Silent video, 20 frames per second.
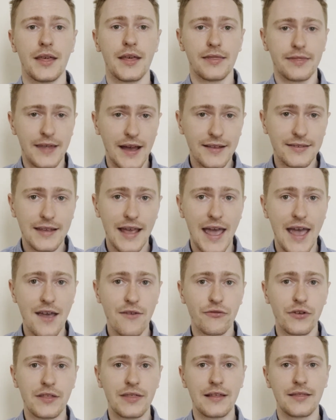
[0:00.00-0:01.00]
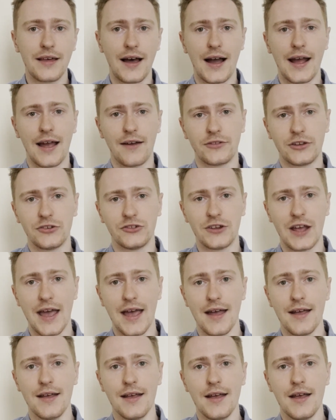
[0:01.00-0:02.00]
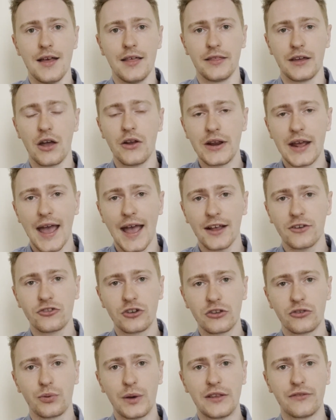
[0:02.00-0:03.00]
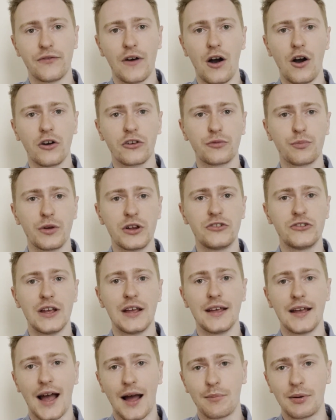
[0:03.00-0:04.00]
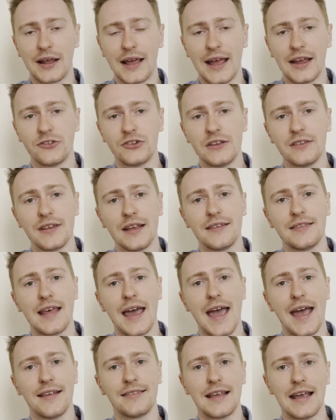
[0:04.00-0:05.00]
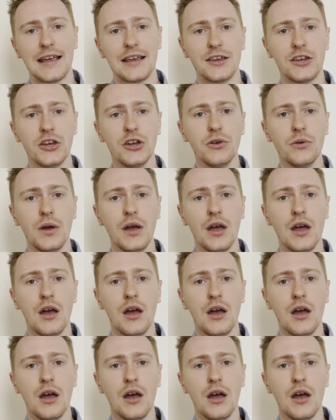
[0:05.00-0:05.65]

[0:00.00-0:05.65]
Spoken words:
that's everything that I have to share. The only extra twist for Oxbridge applications is the SAQ,